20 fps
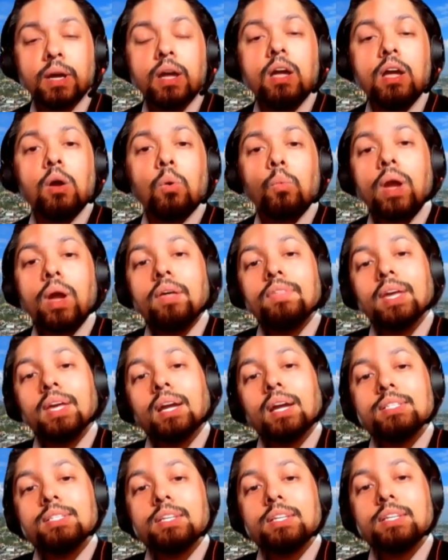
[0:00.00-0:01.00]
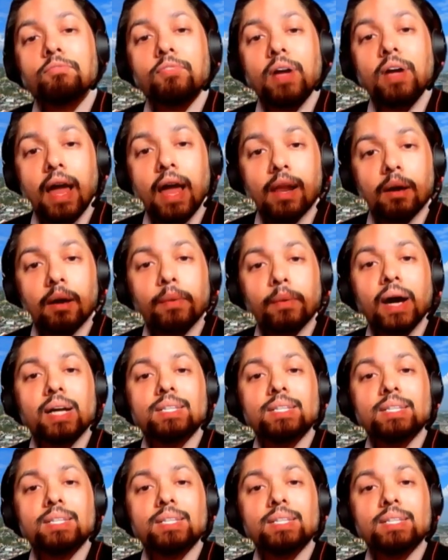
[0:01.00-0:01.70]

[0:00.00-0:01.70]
where they can develop a